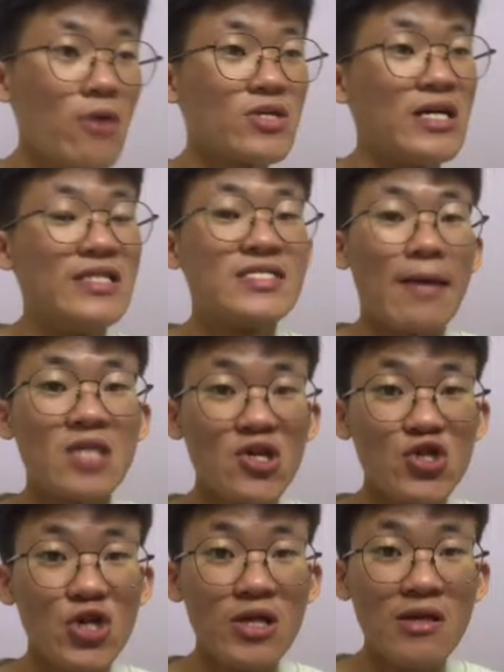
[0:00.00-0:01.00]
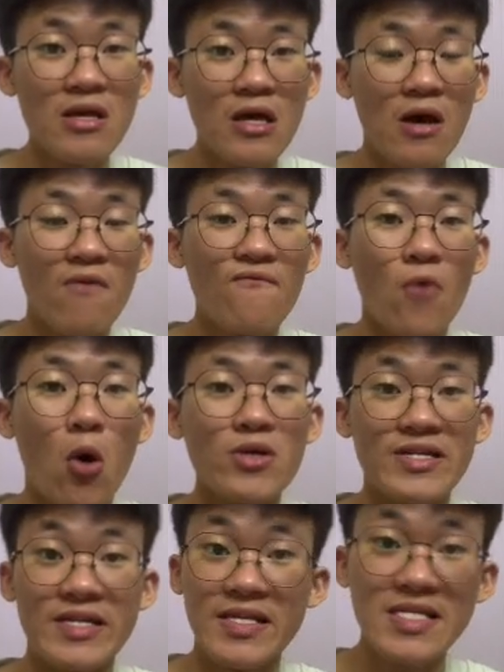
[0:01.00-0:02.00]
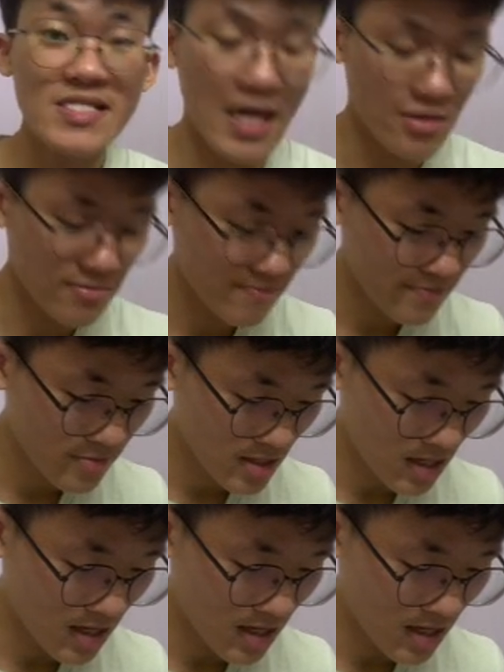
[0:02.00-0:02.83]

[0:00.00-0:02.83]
to learn about the adaptation for the insect.